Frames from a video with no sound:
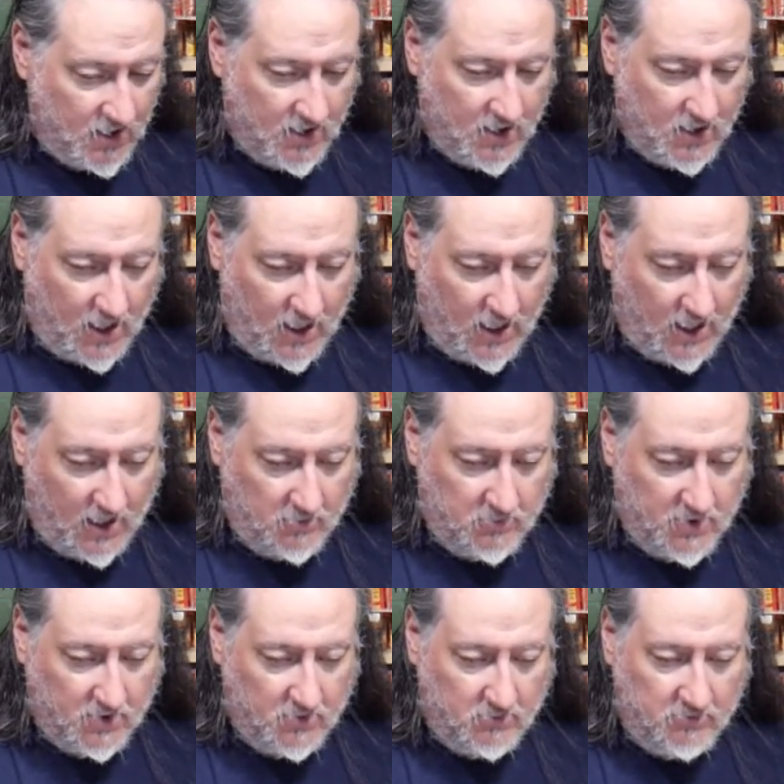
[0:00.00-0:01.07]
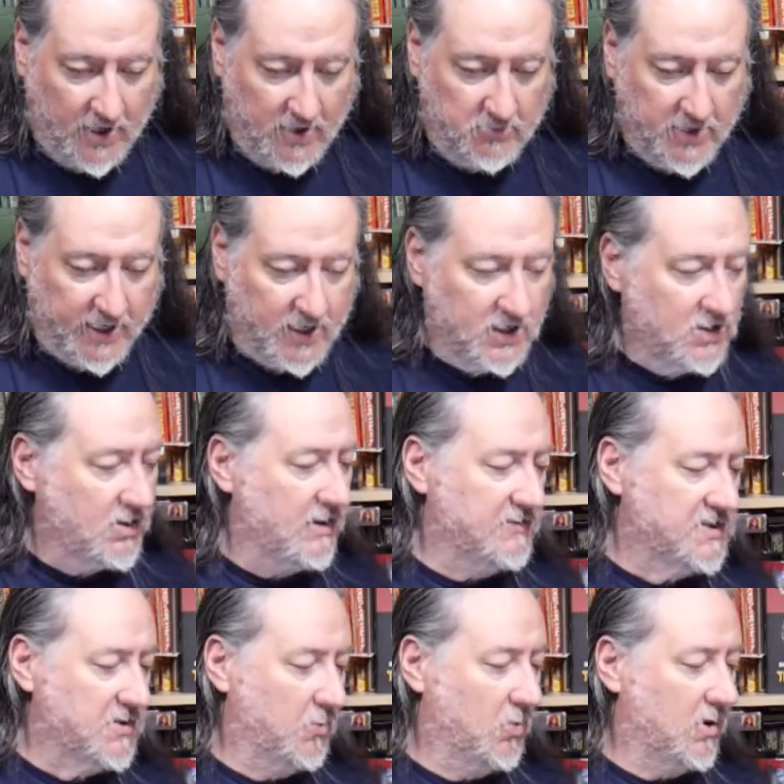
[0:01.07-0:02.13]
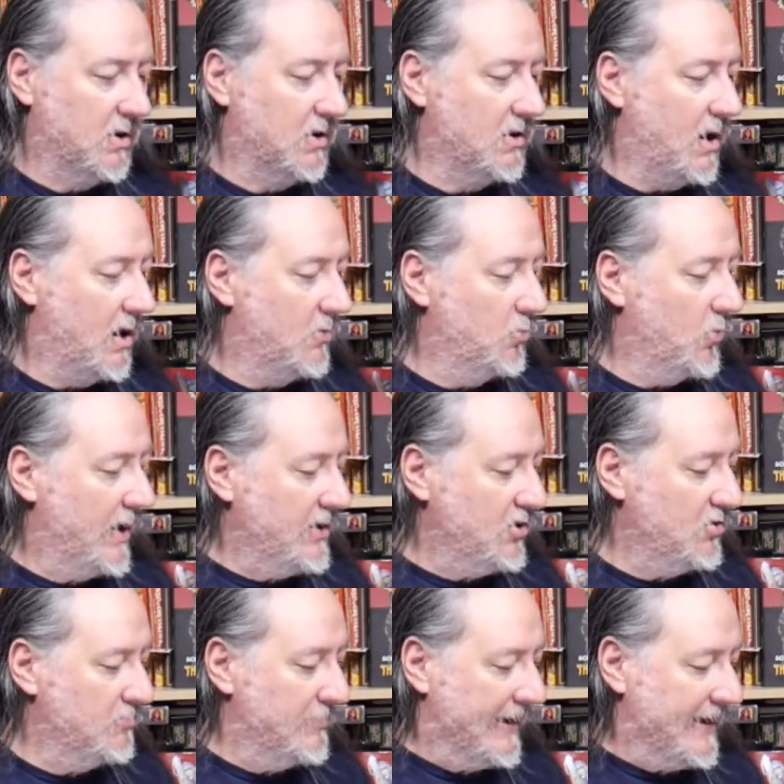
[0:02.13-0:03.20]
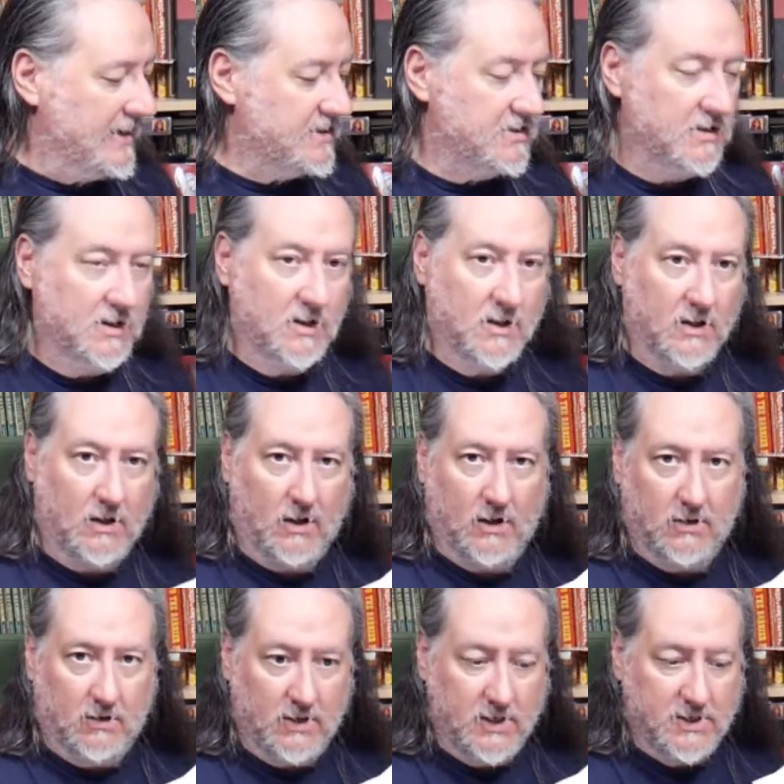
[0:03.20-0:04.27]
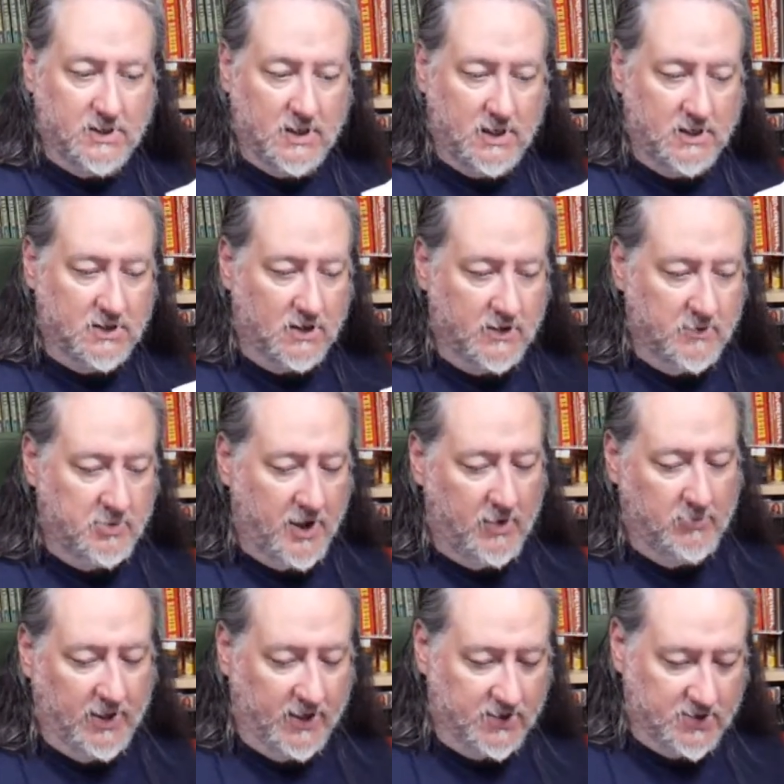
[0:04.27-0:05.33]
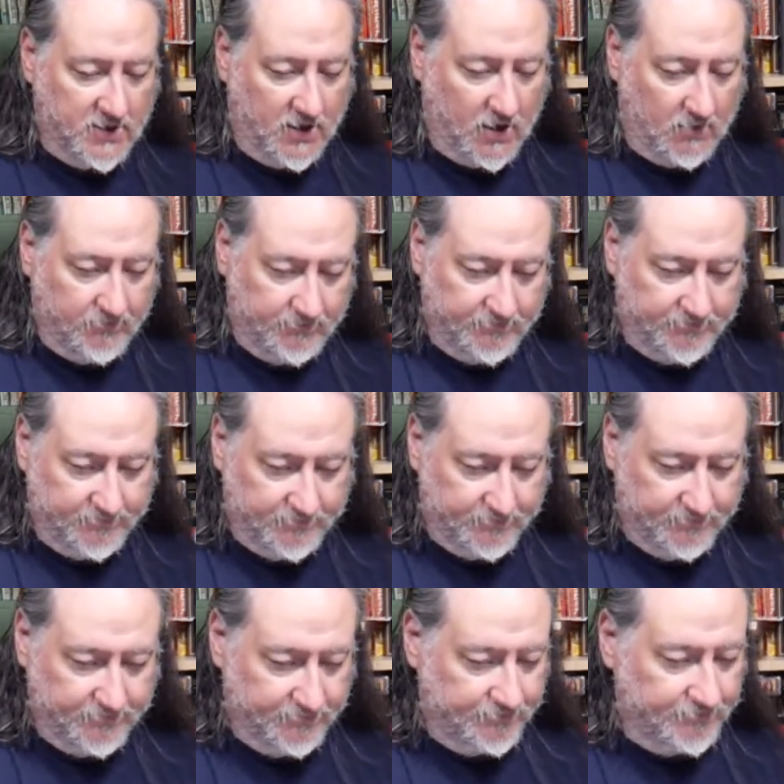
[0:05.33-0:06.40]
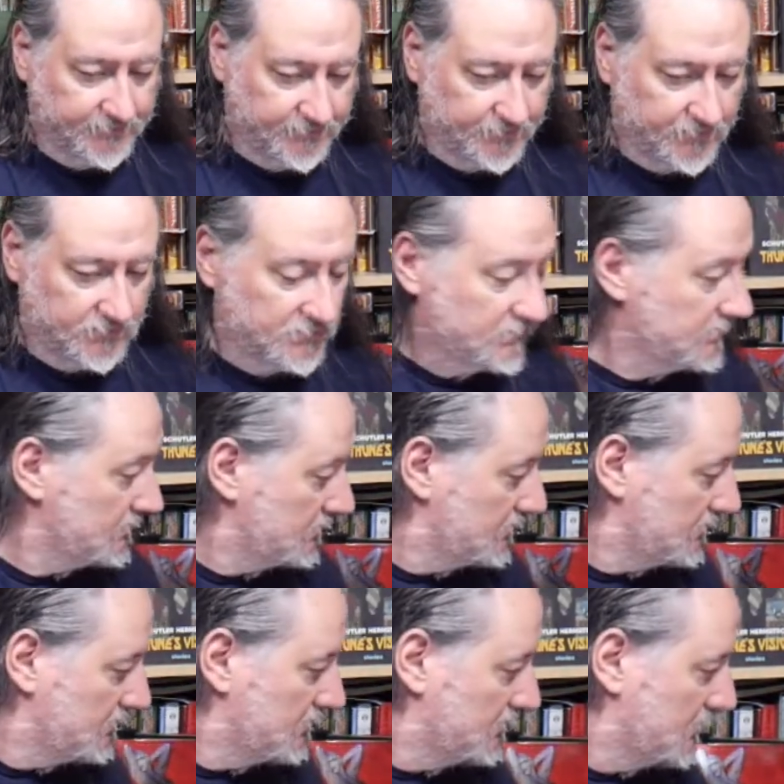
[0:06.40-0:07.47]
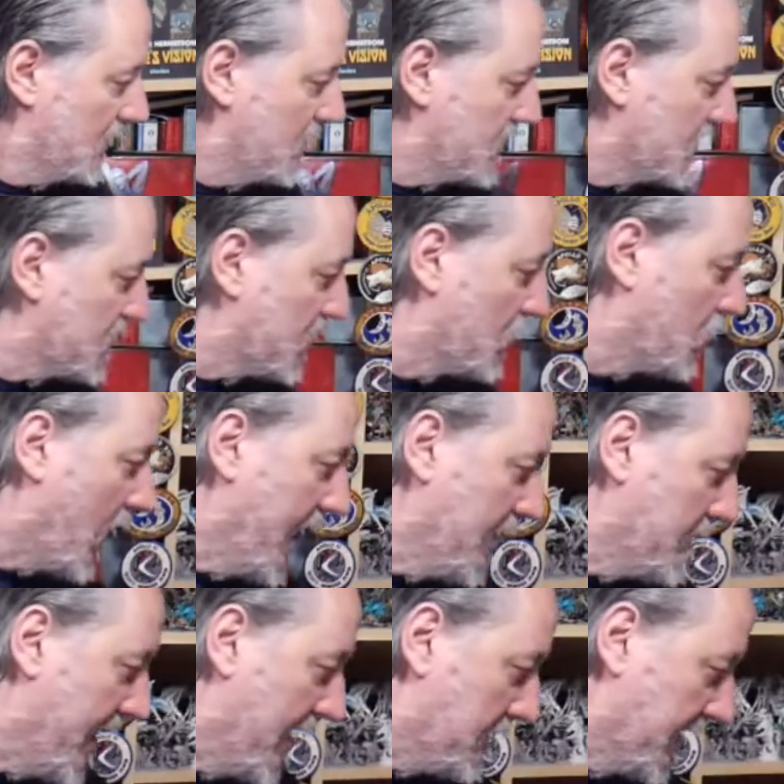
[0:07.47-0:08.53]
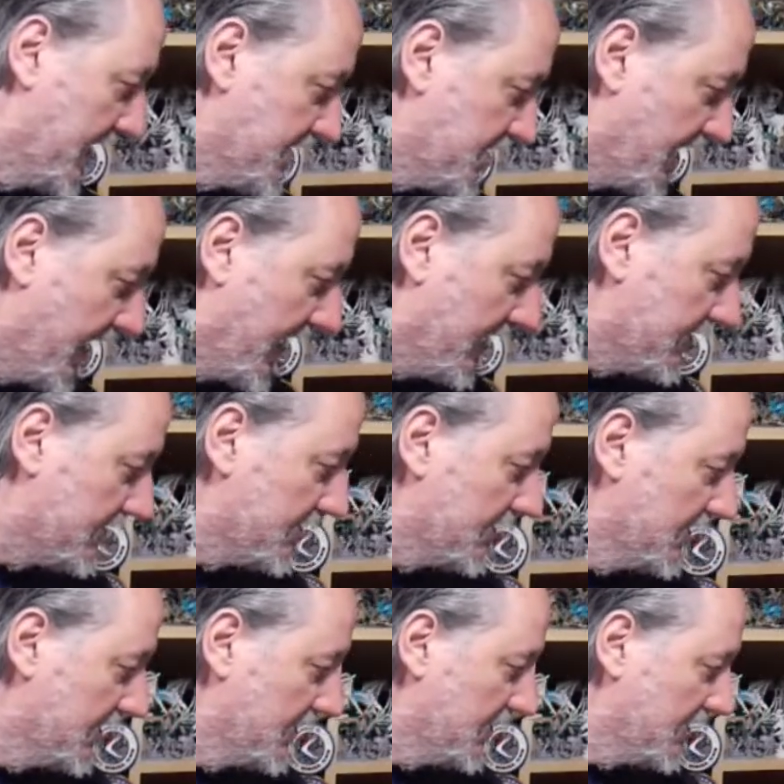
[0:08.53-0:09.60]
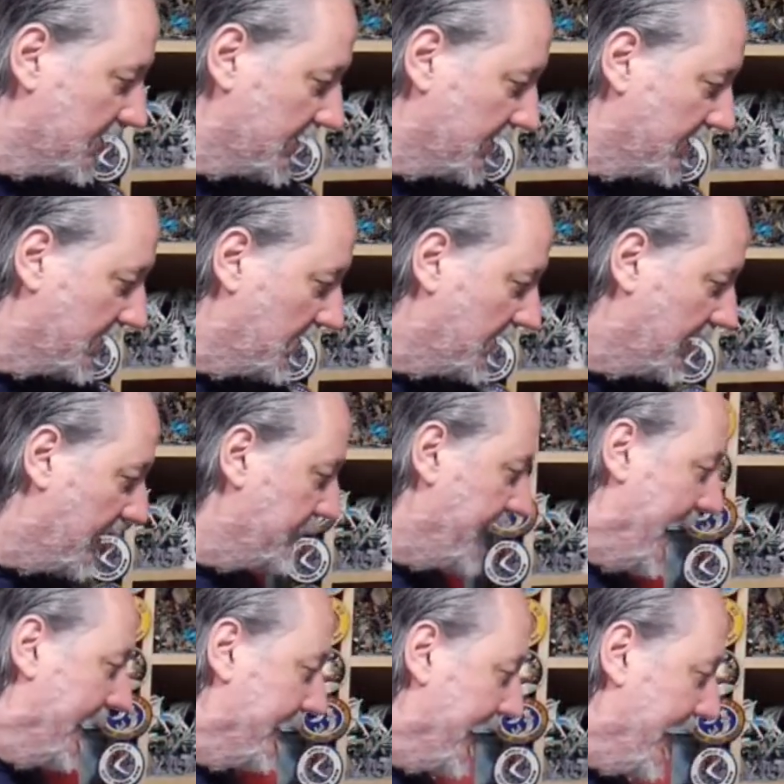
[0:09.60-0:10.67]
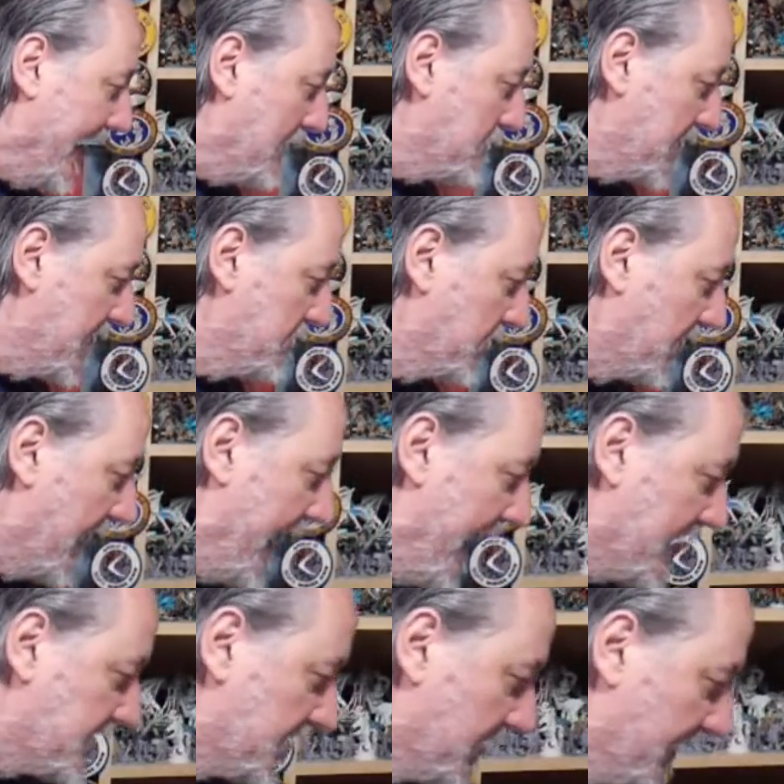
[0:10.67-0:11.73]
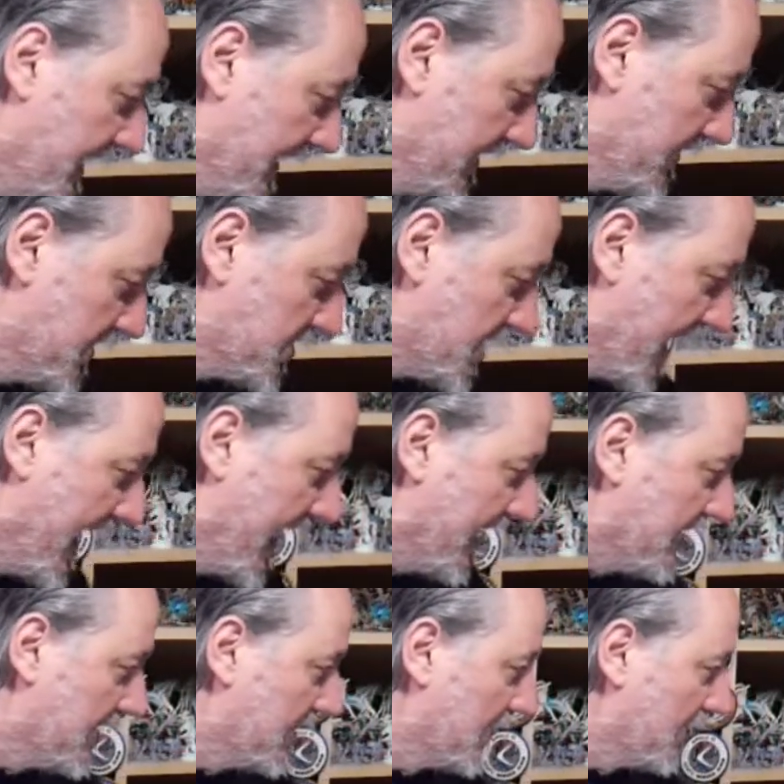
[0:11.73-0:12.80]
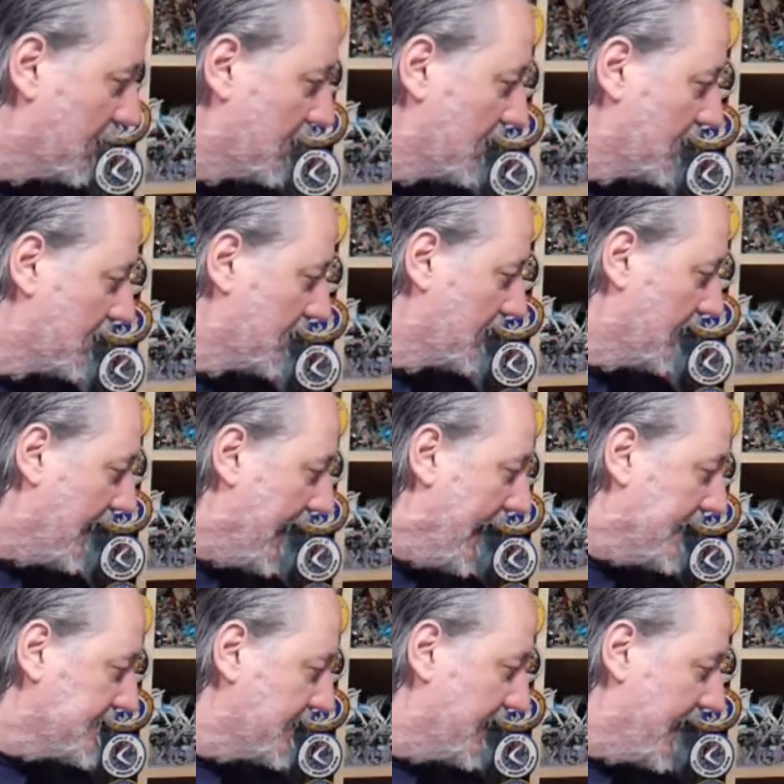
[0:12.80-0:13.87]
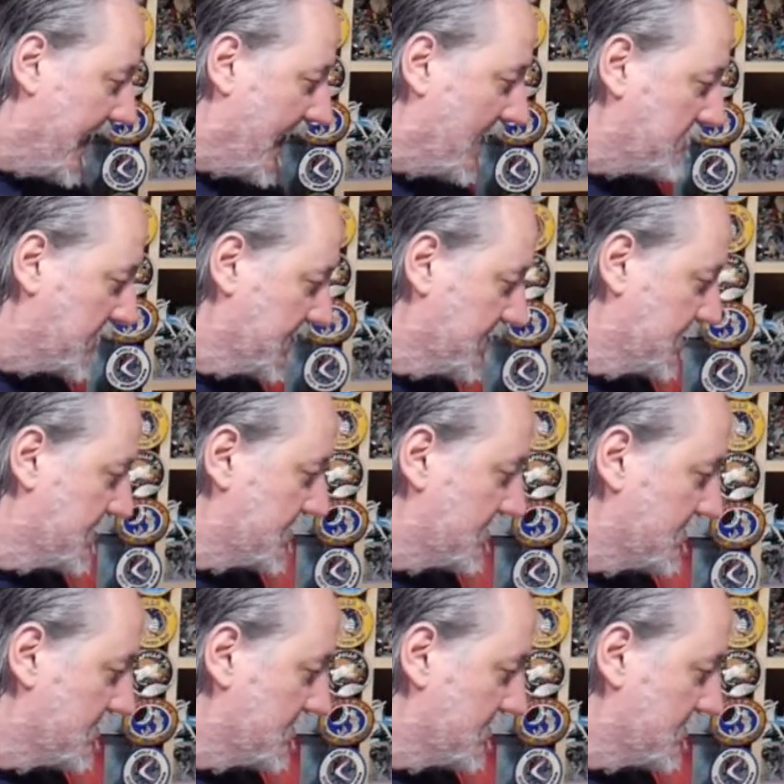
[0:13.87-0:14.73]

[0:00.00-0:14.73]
But can you give us a word on when you might unleash these on the public, sir? That's what's great about my chat. You know, I like people actually in the chat, as it happens,